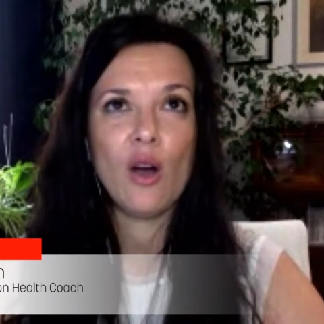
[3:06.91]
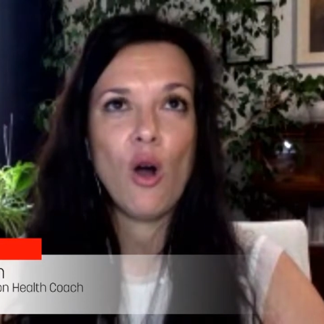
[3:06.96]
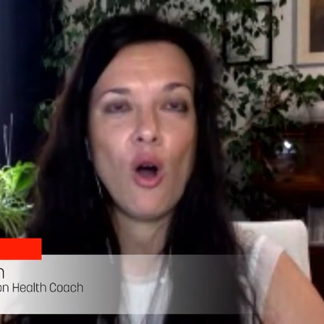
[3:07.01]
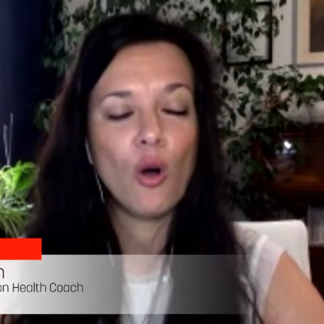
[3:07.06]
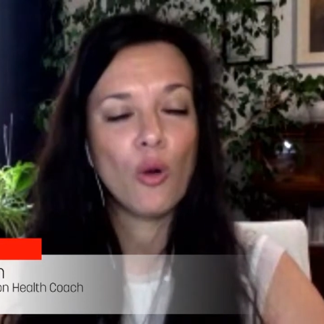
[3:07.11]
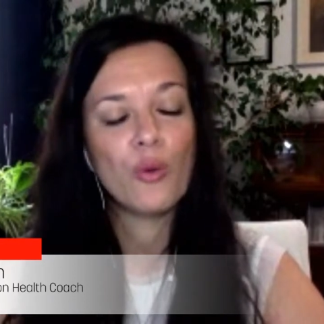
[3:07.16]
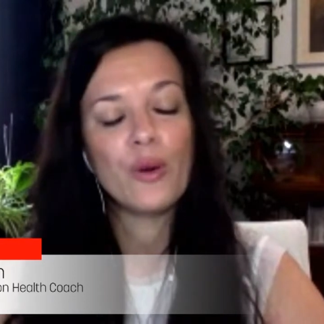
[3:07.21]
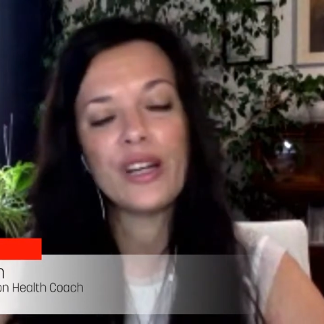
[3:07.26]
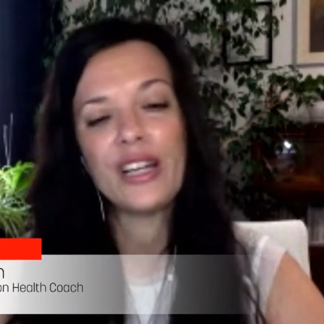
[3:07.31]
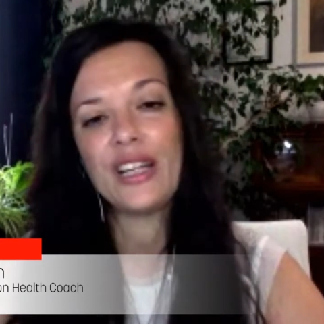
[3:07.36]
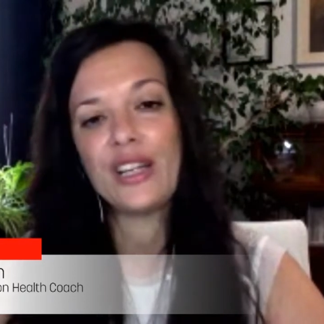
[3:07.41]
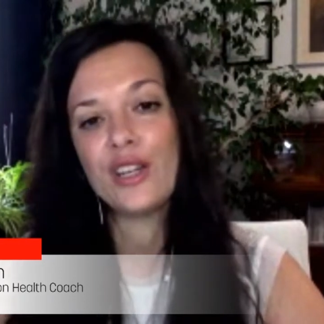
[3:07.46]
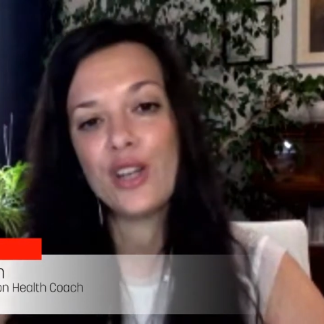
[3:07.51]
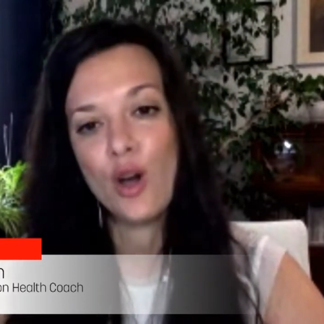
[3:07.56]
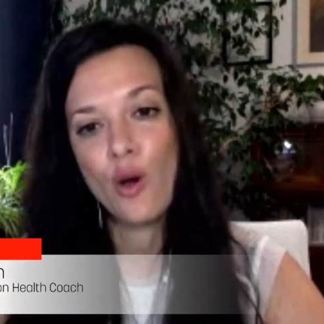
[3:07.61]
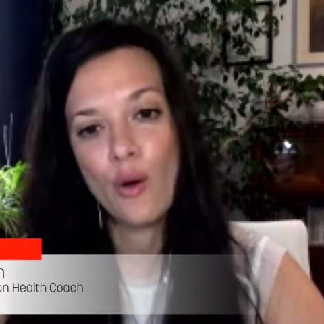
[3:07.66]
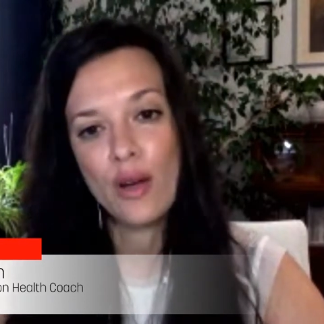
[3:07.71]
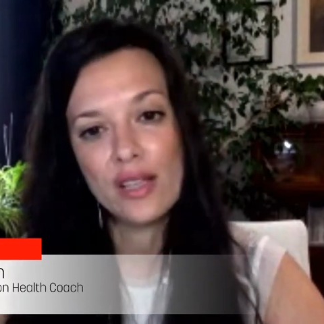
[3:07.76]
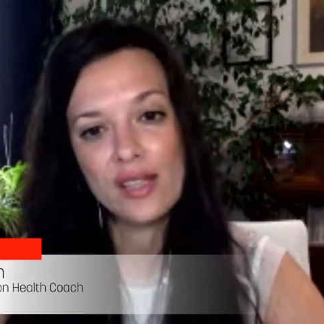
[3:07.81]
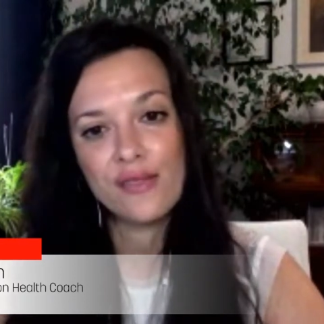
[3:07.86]
already
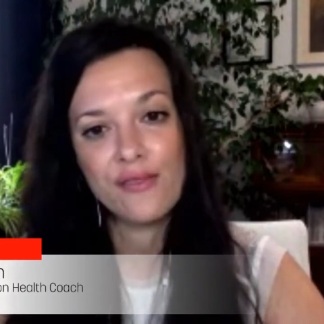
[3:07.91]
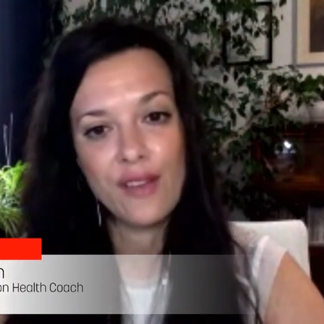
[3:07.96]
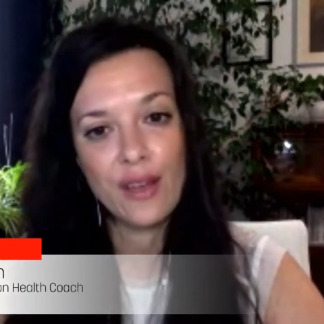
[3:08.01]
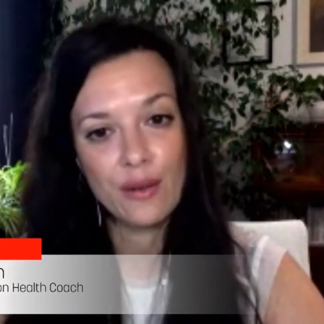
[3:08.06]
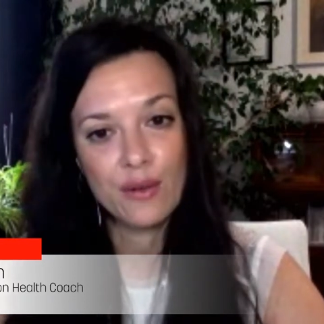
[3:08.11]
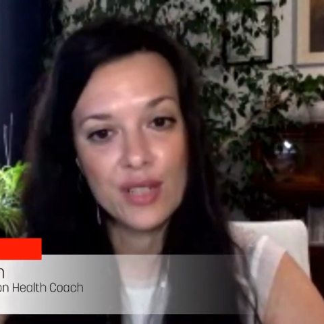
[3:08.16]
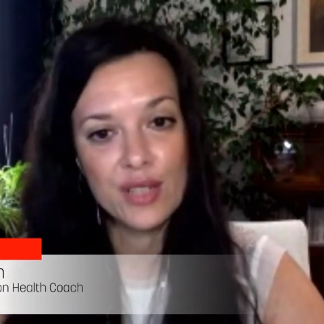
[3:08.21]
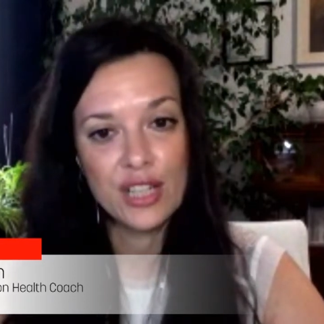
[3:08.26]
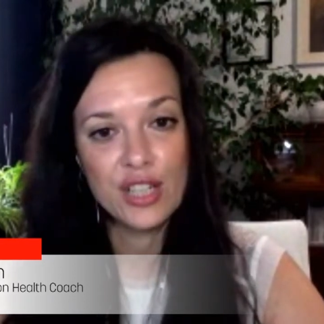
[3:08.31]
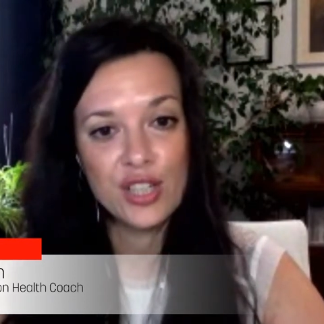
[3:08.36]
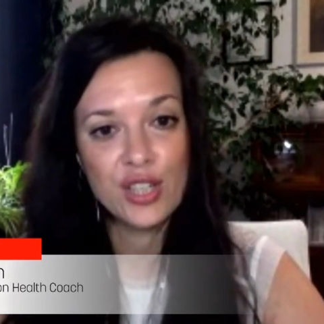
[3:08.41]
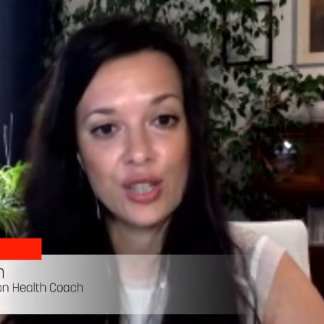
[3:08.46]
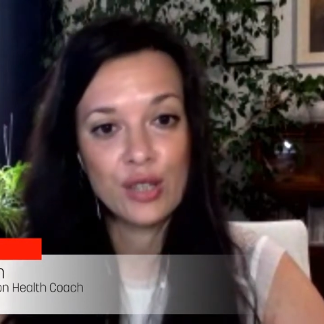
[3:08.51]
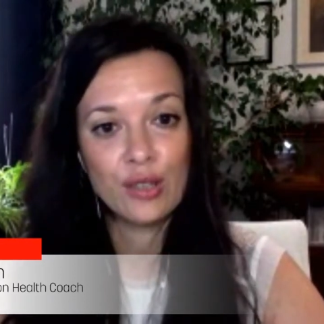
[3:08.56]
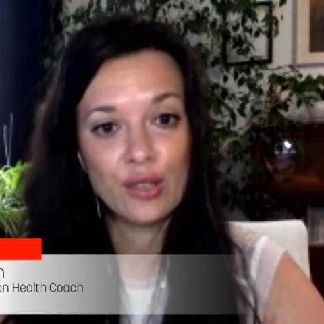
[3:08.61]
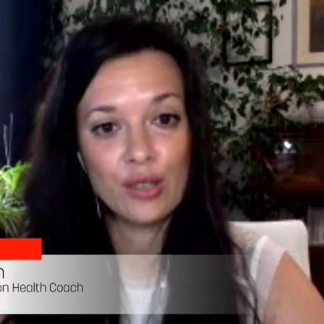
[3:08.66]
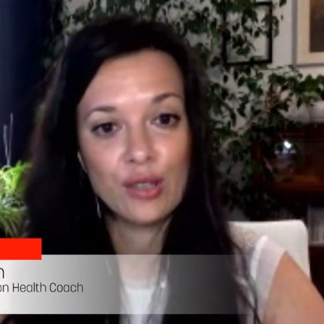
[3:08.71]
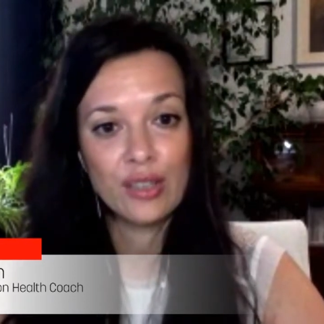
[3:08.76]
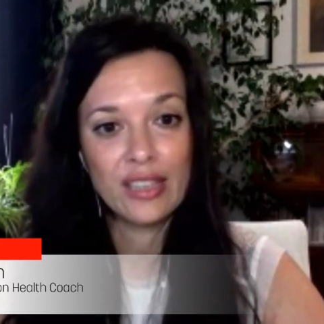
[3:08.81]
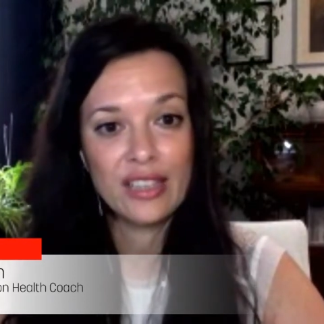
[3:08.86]
know as
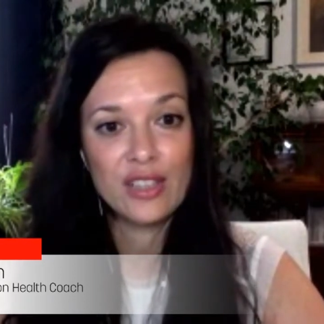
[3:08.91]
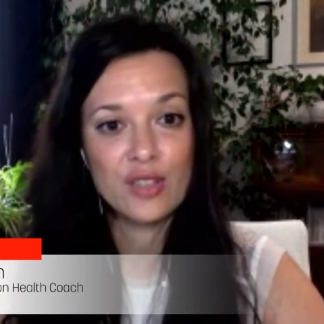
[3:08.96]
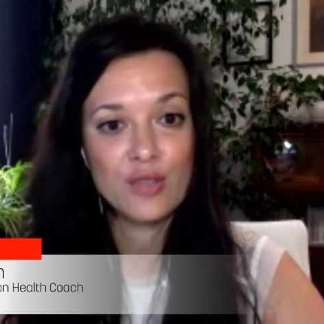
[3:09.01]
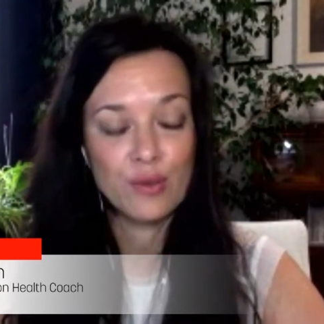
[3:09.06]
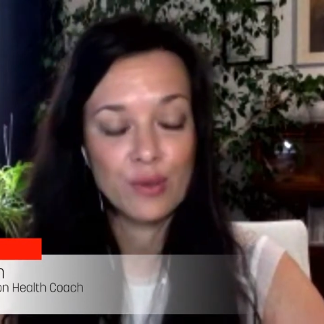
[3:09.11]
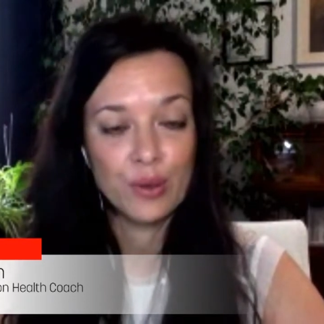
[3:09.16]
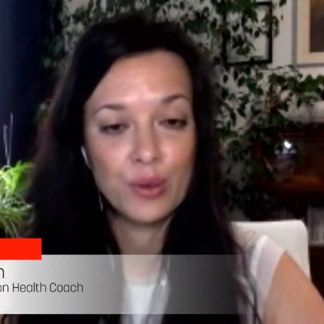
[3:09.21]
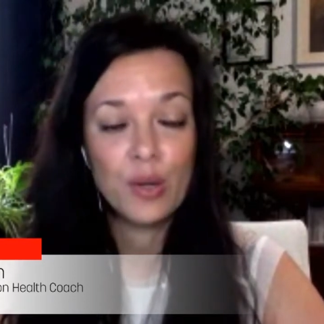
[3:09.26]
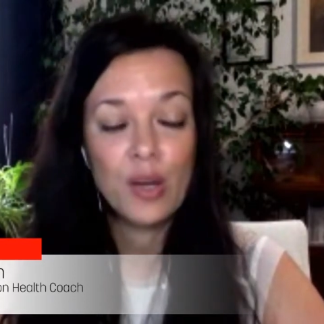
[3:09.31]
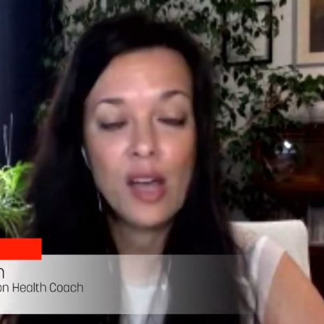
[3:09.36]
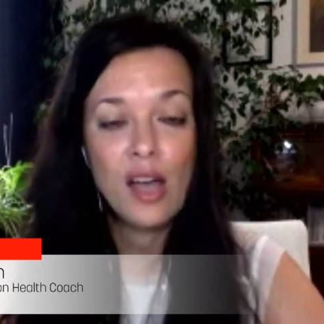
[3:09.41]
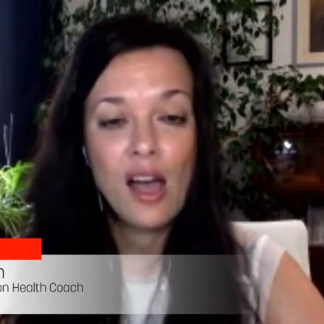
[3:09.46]
foundationally true,